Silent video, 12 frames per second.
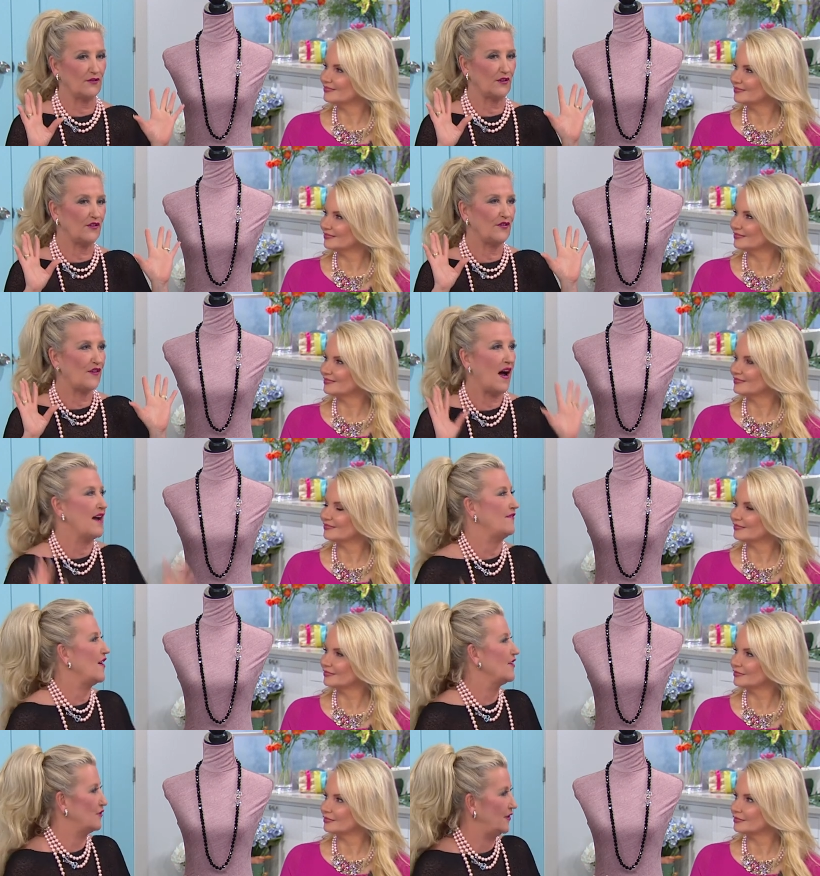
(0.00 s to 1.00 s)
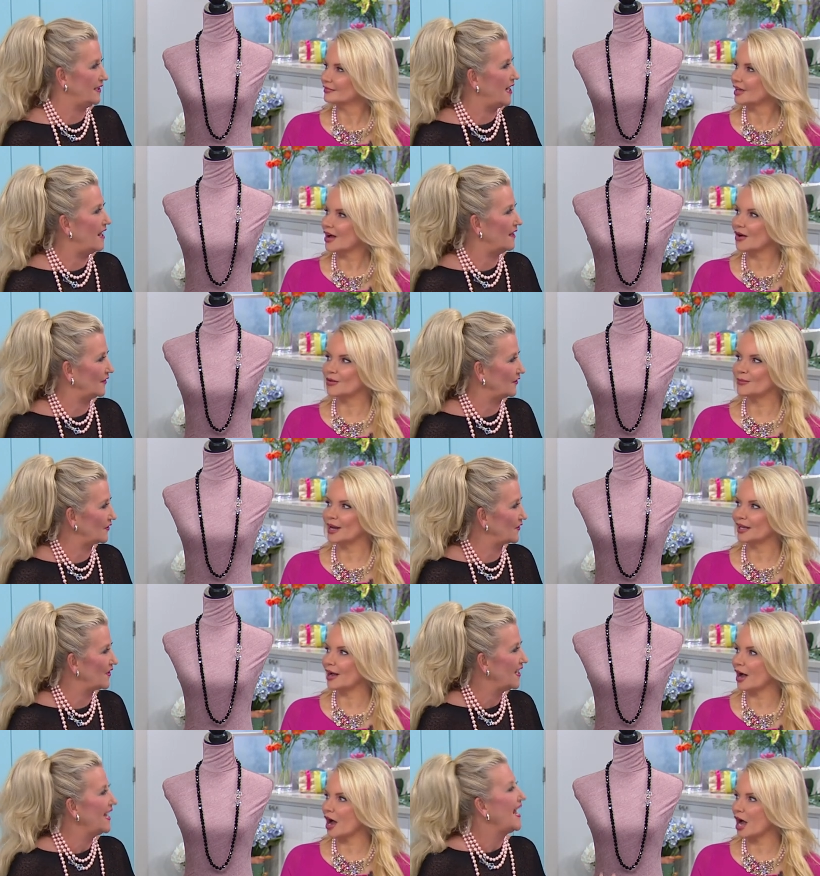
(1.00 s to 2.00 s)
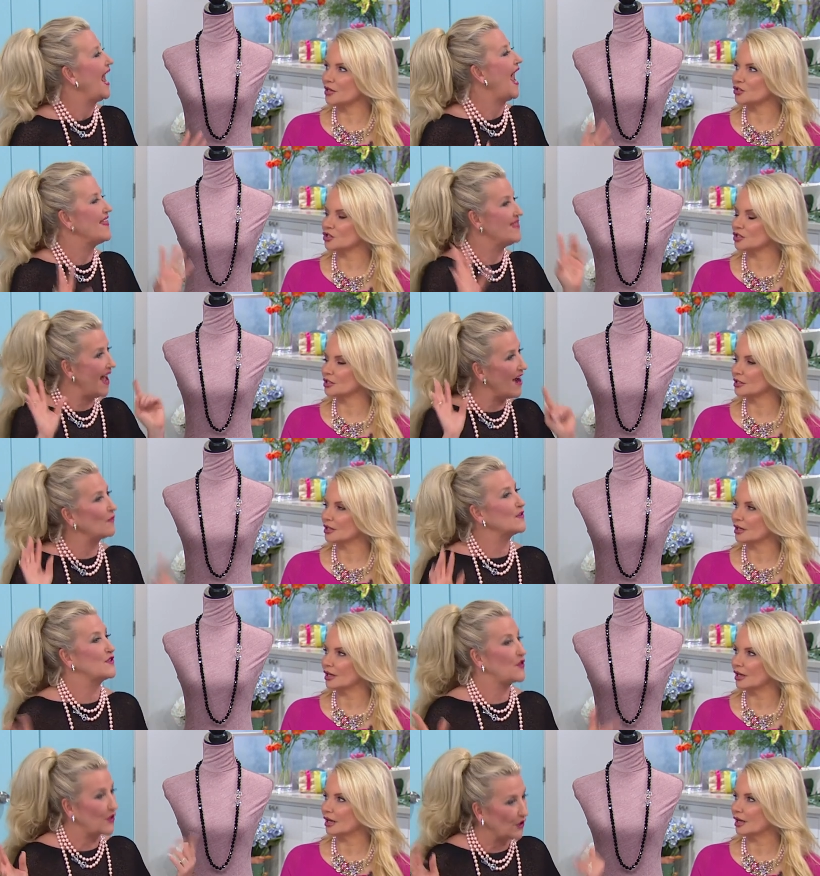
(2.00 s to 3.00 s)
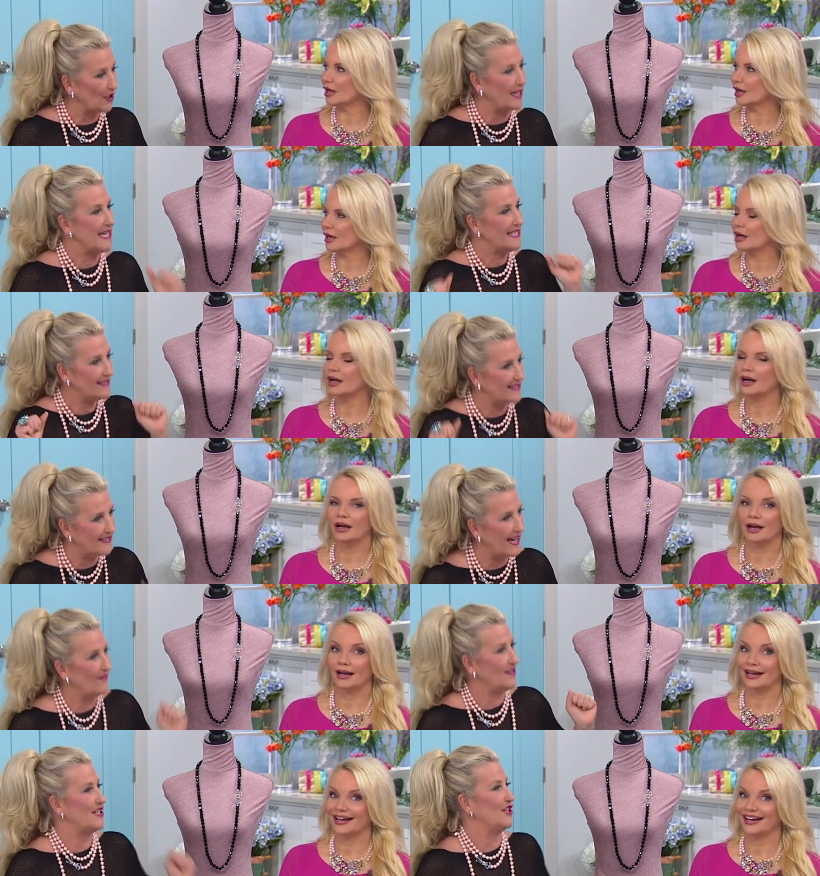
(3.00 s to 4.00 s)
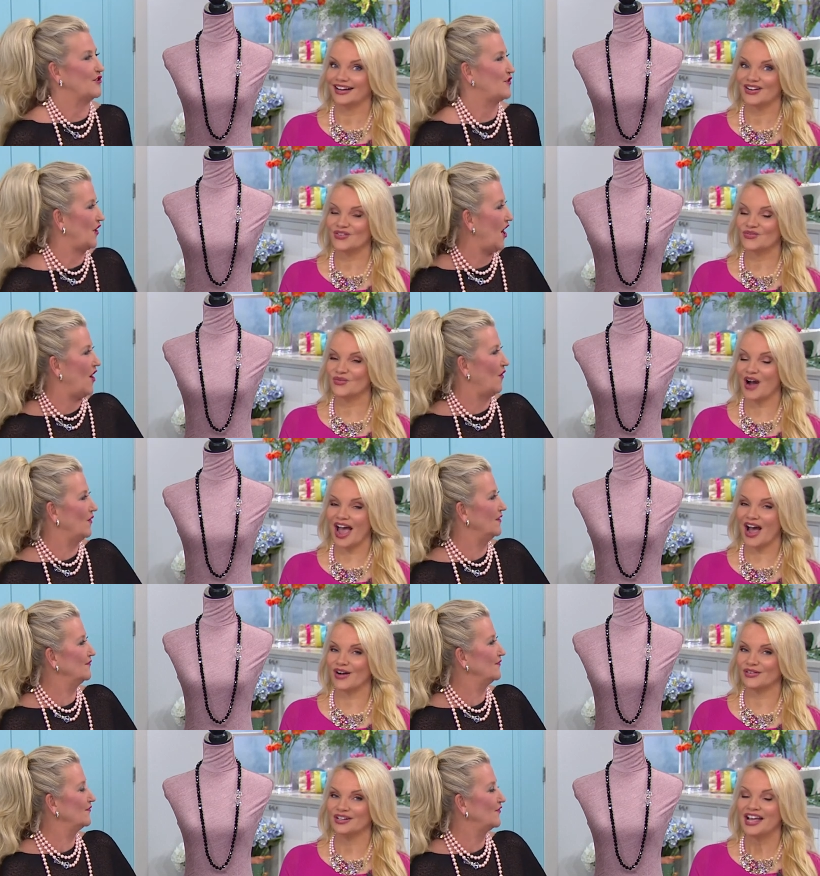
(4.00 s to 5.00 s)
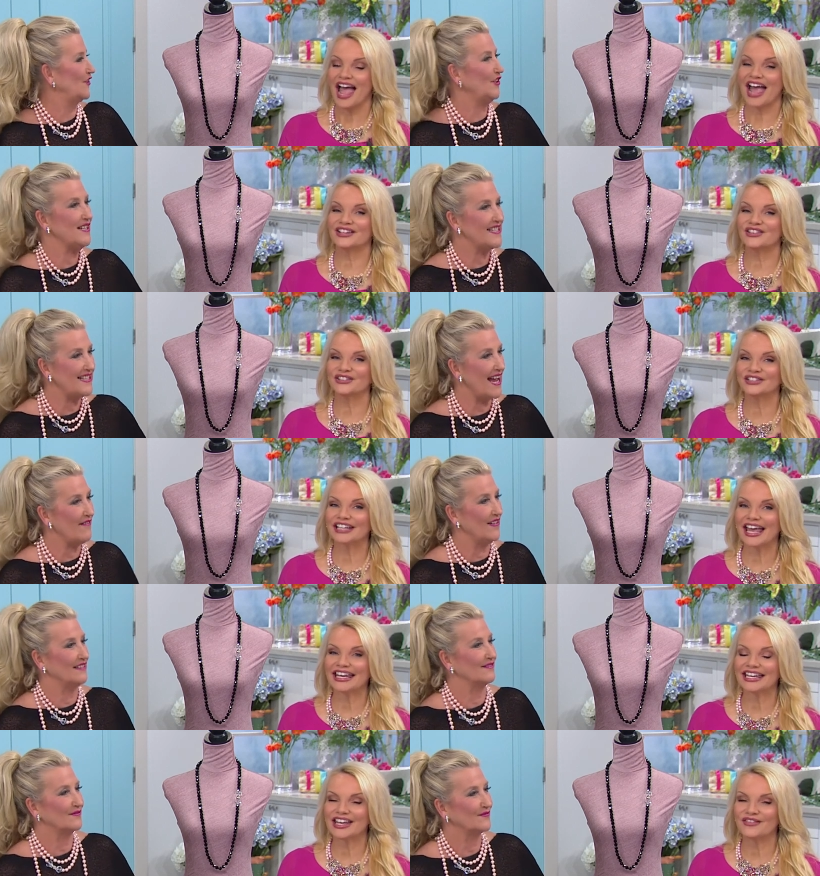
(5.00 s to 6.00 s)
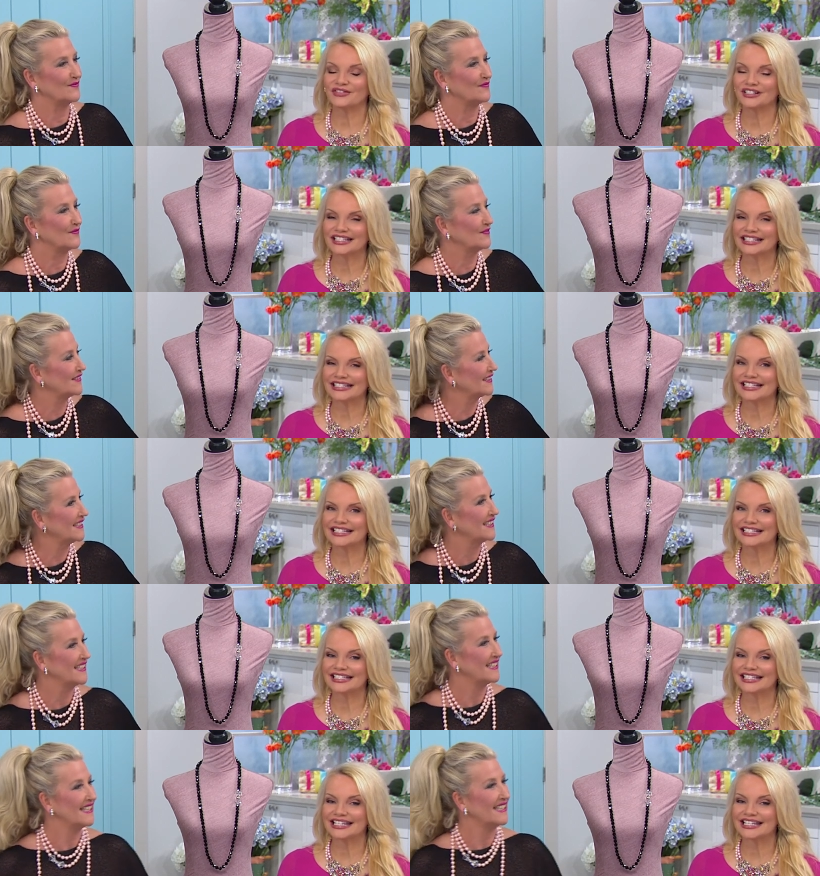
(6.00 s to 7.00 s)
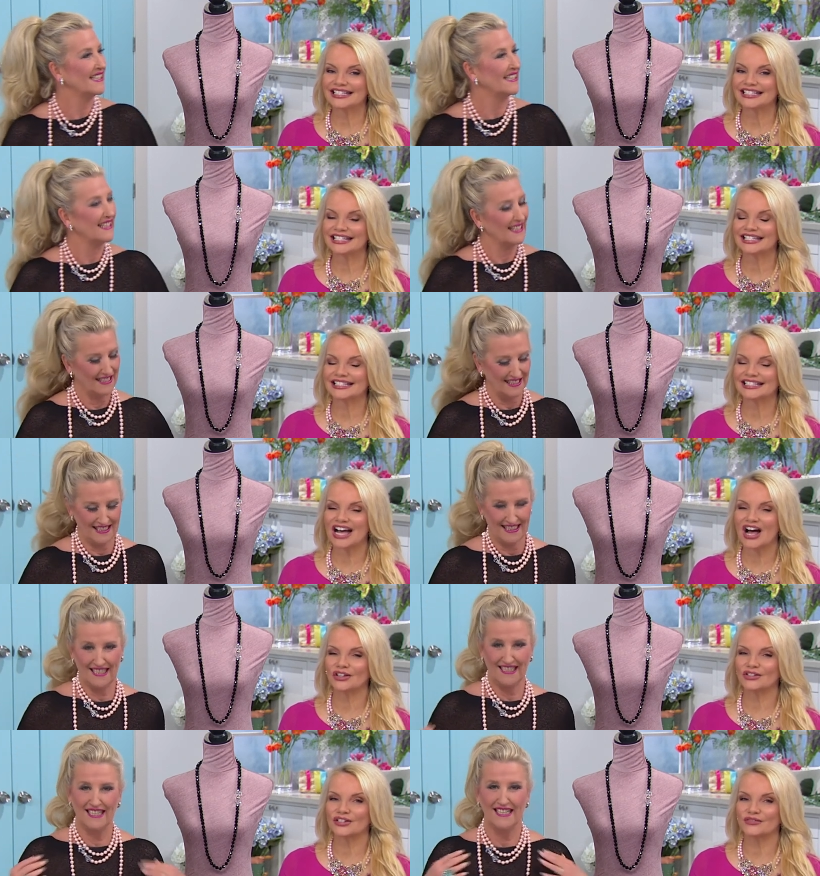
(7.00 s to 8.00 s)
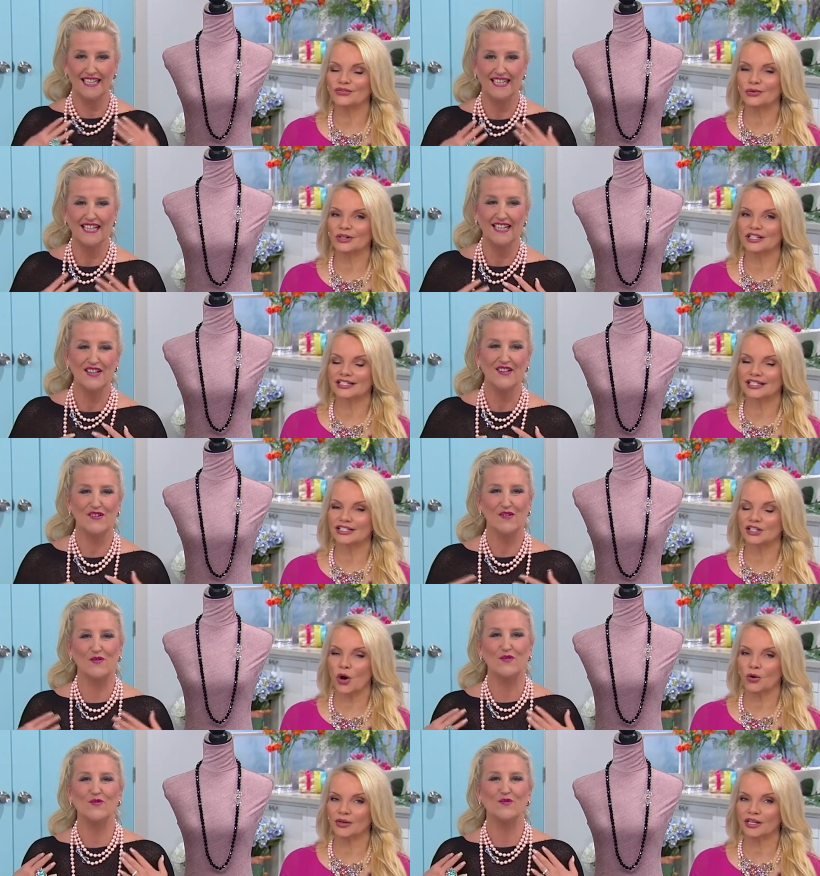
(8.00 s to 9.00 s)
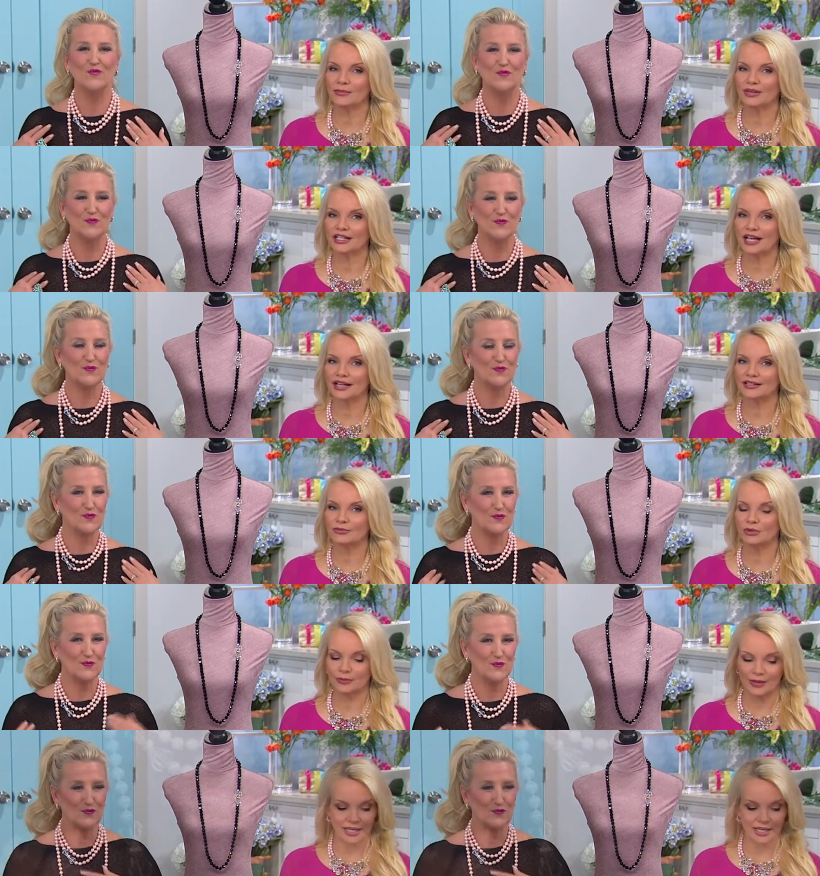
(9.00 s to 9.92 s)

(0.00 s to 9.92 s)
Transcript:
Speaker 1: it for $500. Oh my gosh. And that was 37 years ago. Wow. 37. And you're
Speaker 2: getting it for $66.40. Already a big customer